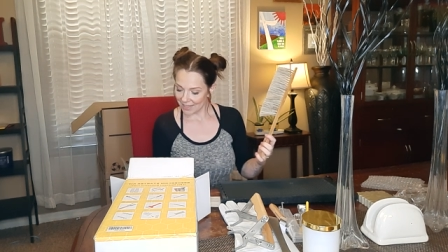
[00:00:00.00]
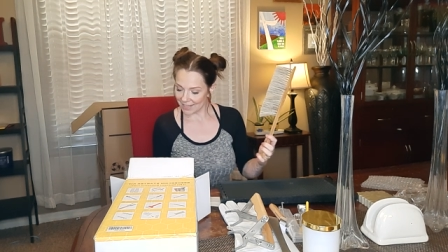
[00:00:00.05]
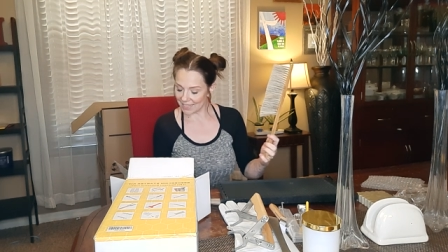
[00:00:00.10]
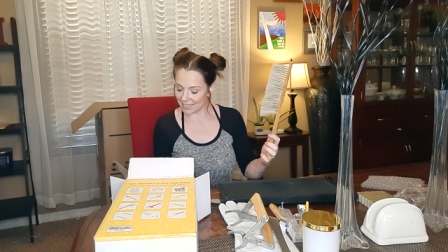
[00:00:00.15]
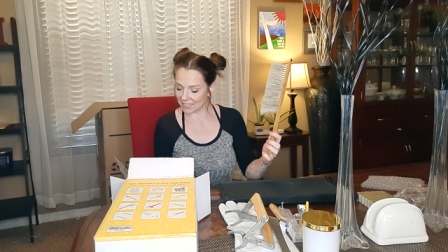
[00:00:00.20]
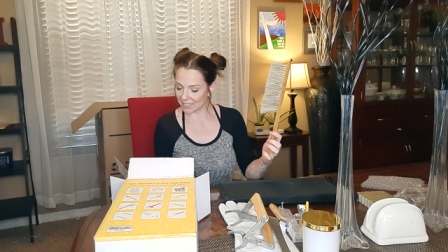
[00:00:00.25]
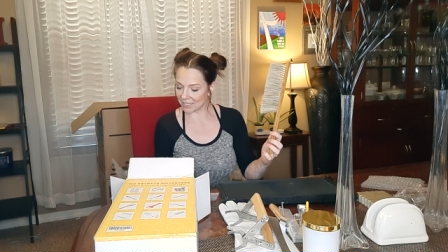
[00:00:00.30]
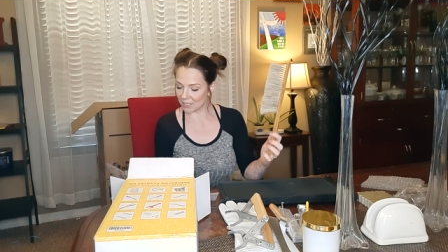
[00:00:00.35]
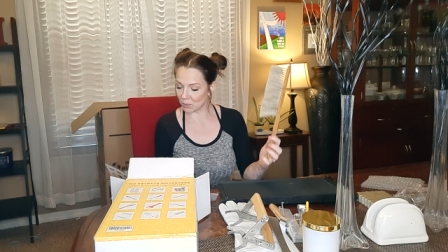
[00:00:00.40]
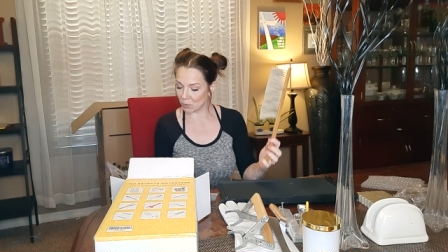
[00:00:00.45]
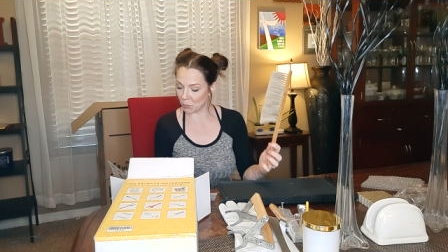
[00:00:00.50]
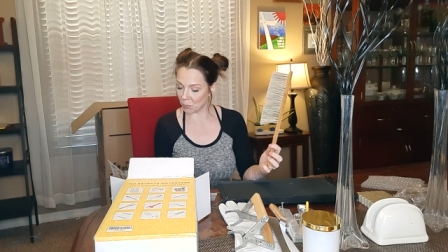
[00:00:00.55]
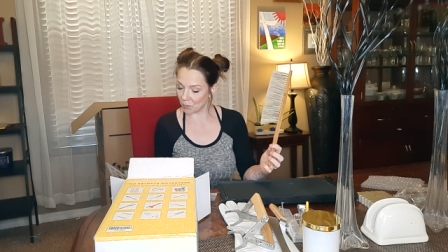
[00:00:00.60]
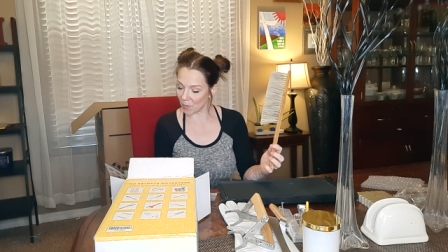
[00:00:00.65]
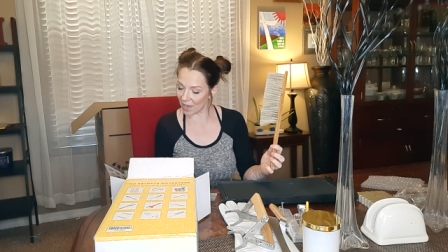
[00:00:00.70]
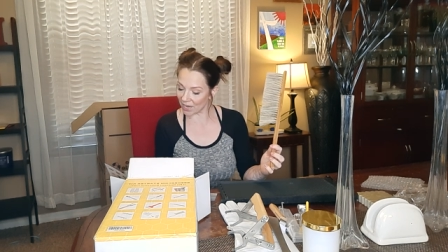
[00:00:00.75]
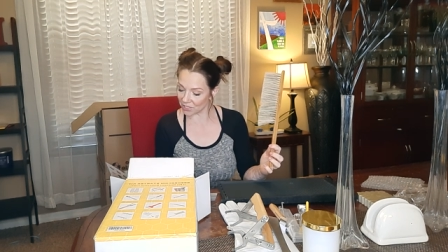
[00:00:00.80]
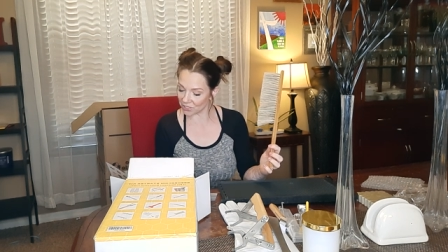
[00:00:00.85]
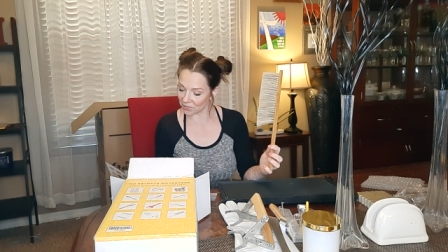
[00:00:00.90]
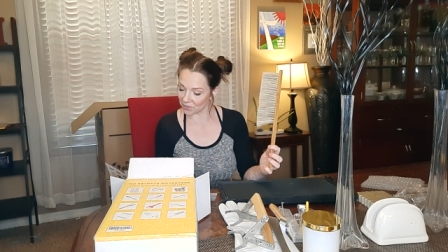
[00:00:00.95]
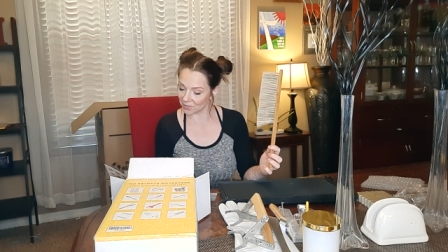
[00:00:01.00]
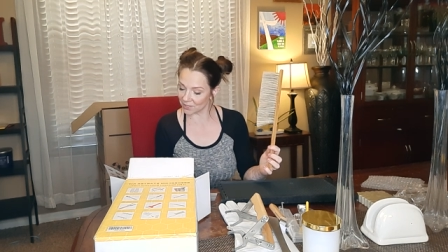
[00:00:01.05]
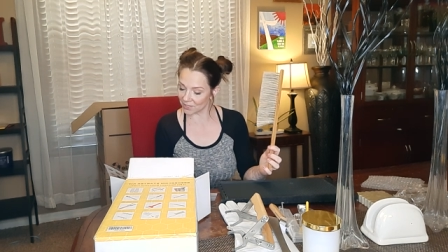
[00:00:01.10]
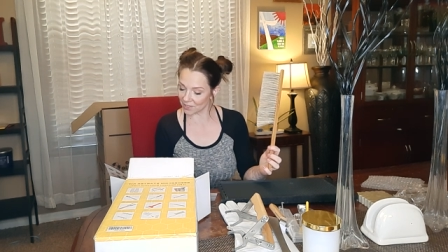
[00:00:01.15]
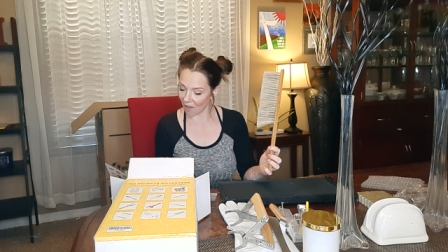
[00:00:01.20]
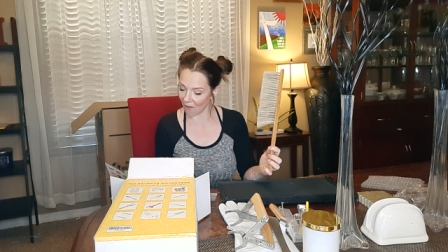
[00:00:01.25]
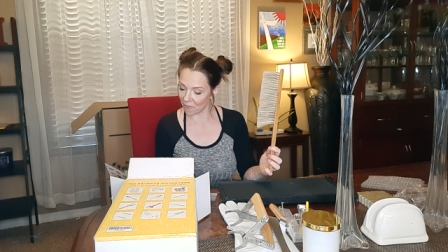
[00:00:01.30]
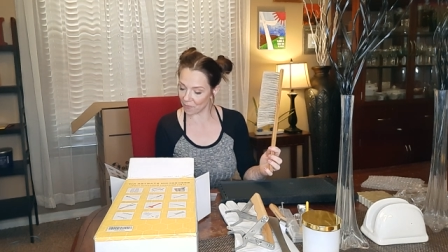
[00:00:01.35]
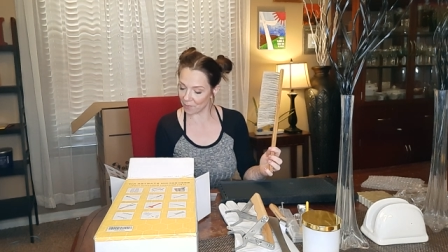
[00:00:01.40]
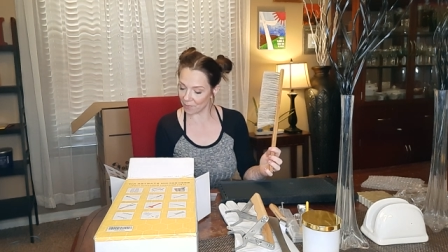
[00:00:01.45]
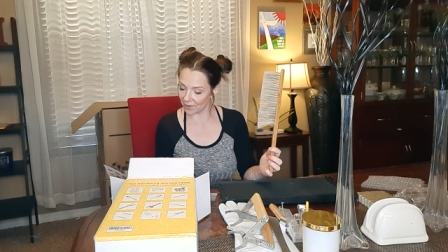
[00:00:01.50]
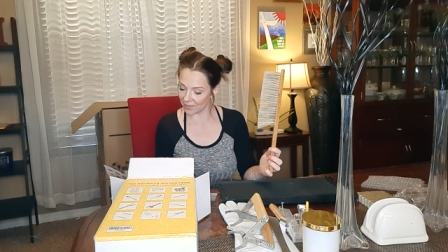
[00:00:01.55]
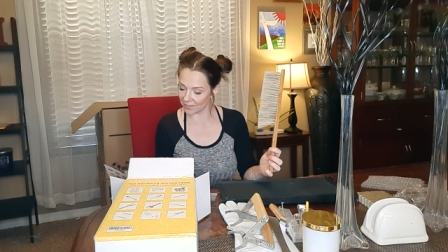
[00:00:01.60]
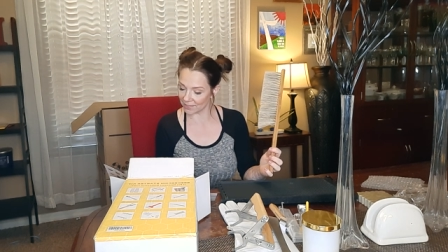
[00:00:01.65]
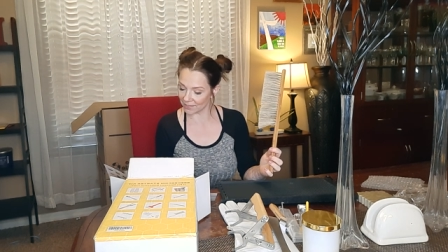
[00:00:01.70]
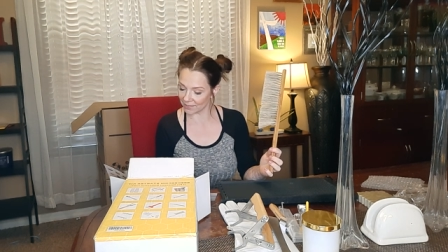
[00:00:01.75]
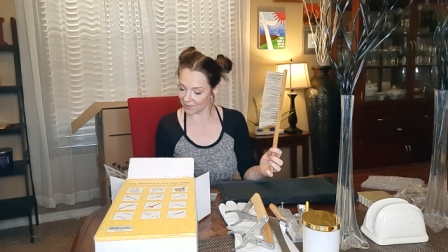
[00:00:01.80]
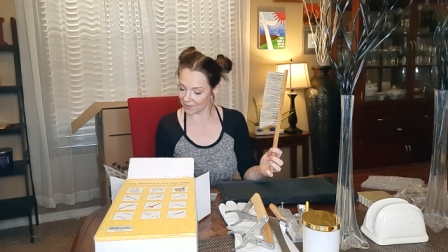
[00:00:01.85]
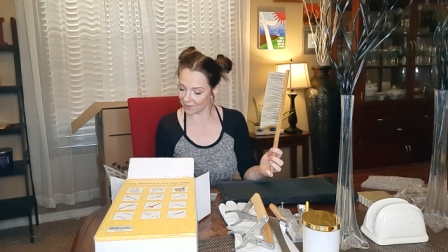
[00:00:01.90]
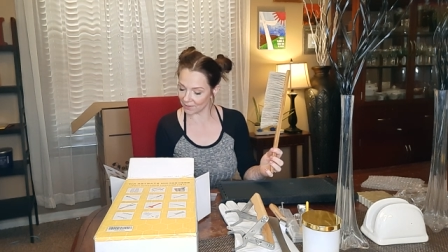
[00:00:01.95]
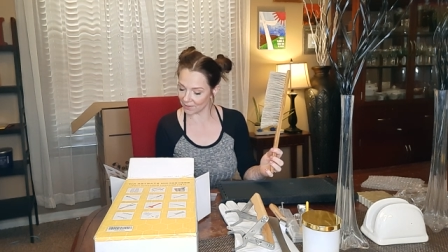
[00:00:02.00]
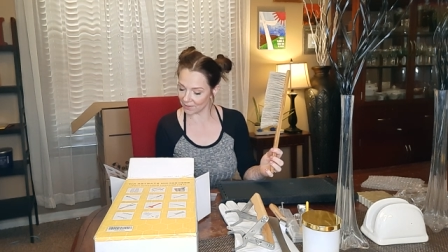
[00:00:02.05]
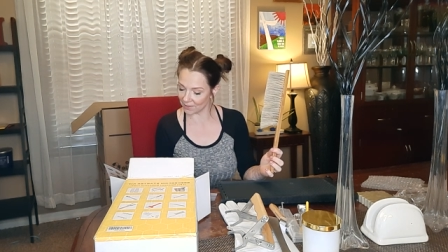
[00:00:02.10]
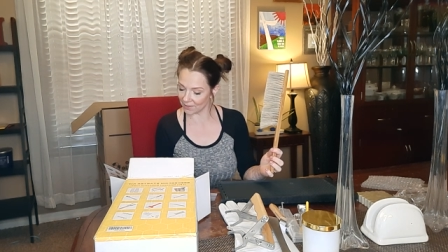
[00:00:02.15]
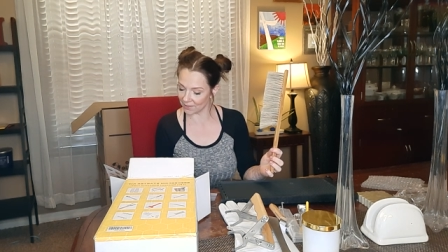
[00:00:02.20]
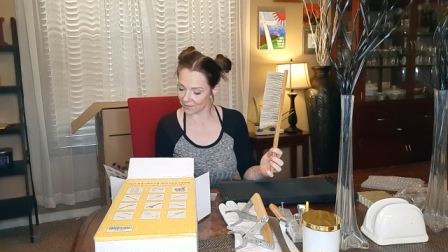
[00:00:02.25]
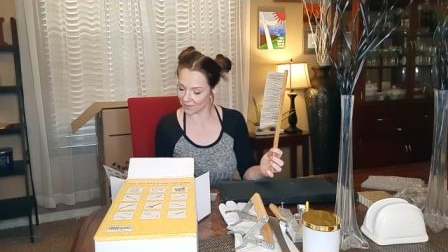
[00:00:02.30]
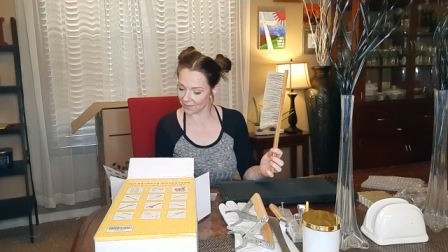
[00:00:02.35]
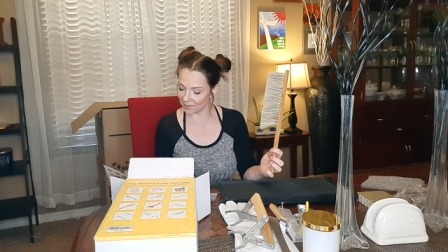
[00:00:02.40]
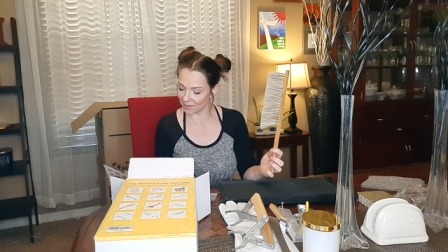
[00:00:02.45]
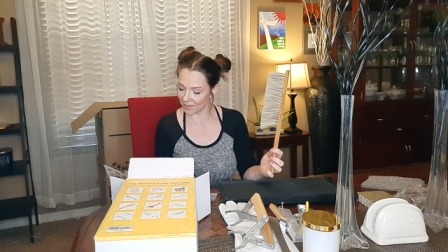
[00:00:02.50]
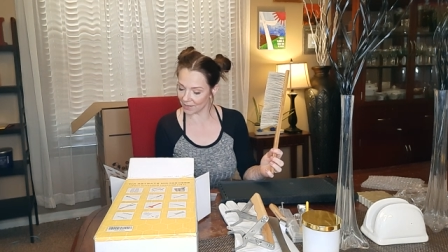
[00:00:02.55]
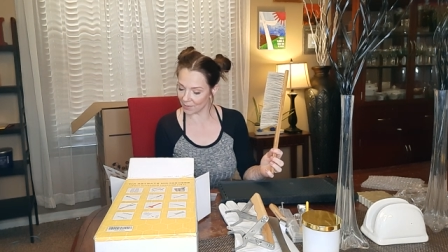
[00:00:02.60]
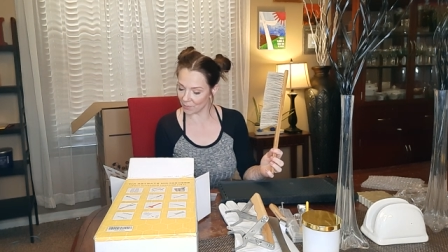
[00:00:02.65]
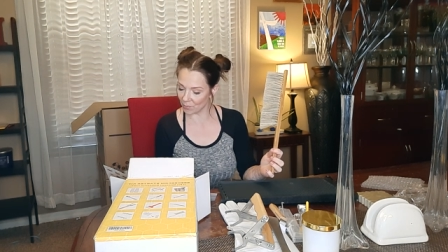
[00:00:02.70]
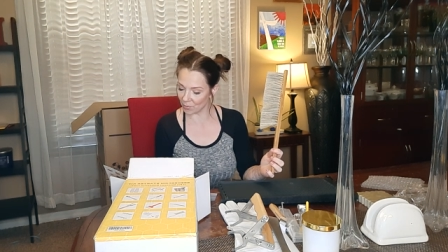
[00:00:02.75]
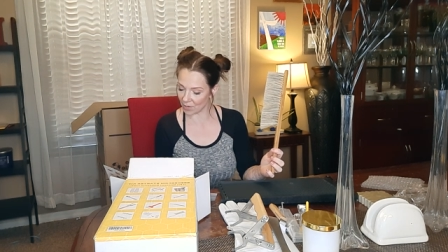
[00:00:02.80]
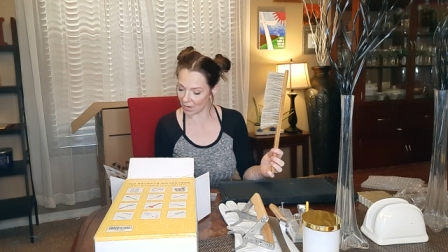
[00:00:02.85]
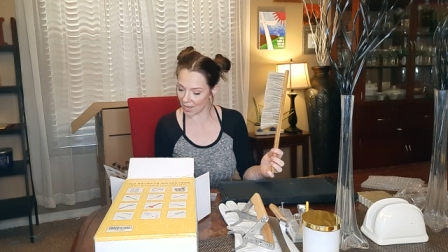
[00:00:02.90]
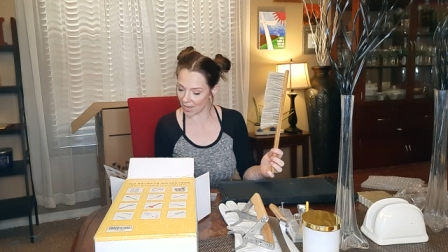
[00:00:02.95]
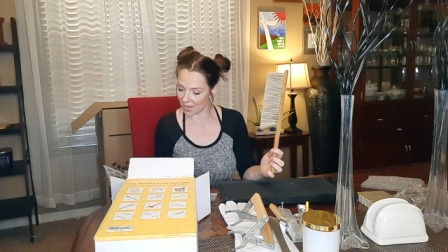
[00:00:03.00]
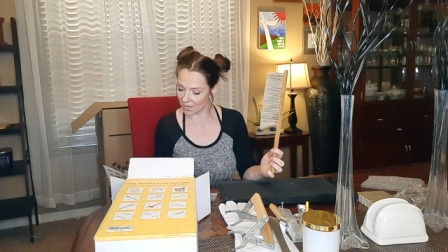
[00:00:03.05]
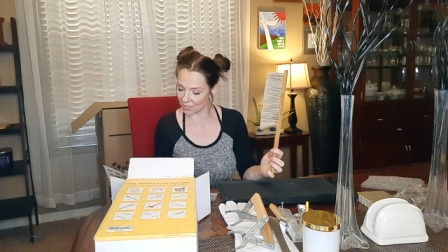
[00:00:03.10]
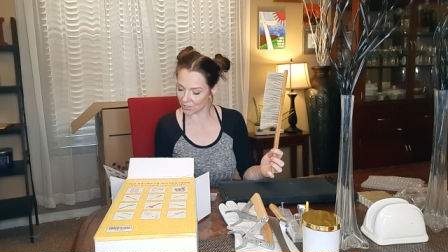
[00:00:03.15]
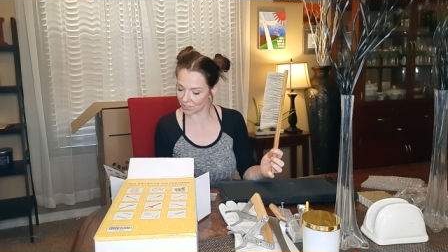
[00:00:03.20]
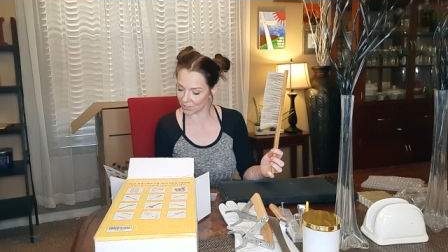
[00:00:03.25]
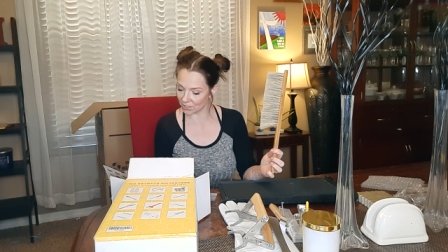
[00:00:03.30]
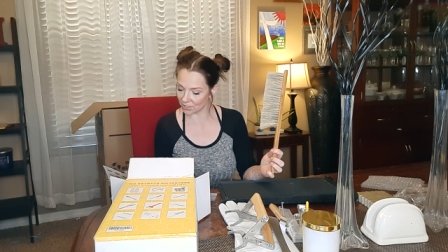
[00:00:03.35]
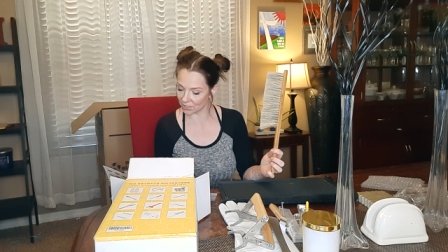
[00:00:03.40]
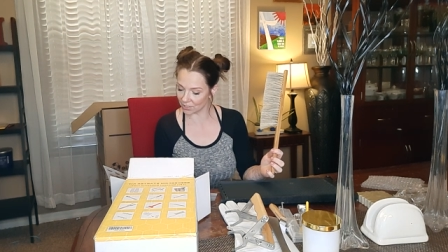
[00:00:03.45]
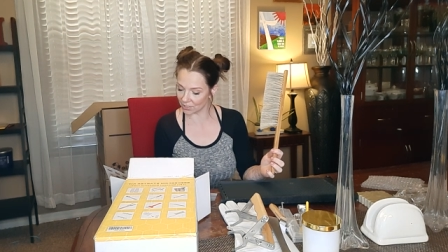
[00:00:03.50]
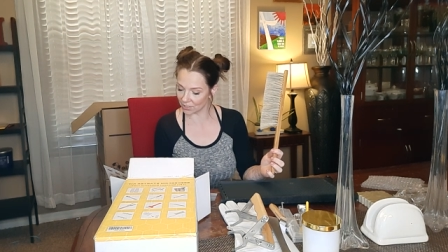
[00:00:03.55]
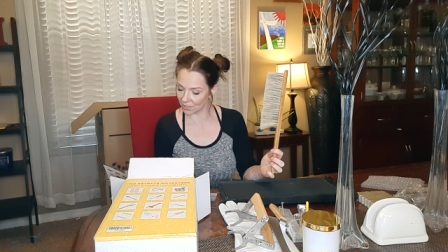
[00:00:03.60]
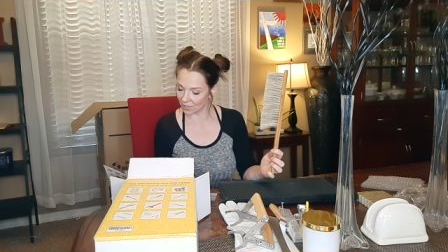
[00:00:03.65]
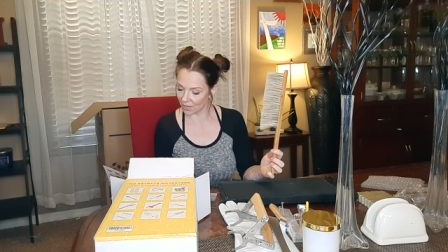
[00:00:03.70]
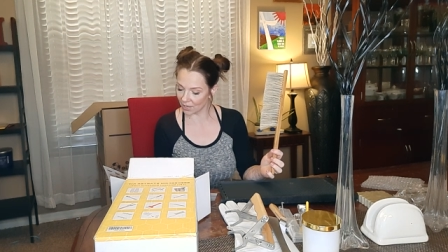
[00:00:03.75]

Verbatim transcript: This special soft bristle brush